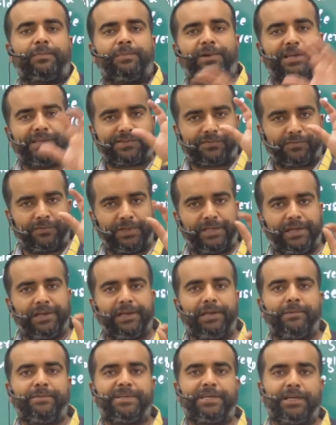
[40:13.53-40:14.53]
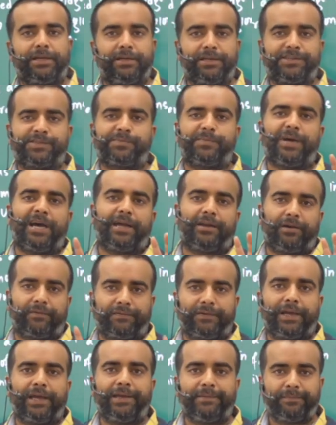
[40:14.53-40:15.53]
place within limited span of
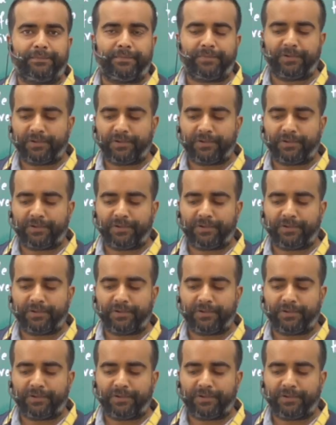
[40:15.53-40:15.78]
time.